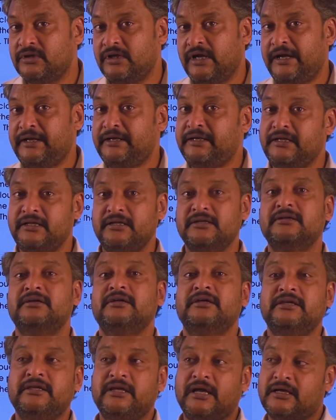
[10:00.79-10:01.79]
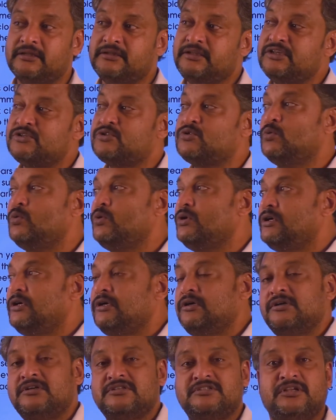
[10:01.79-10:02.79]
and these two
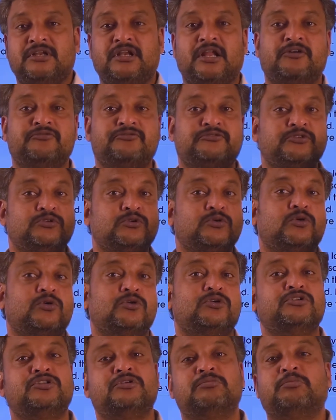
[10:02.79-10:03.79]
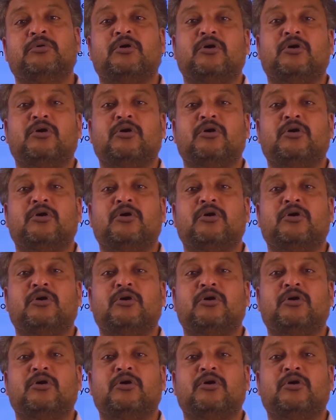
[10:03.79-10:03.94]
girls love to go to the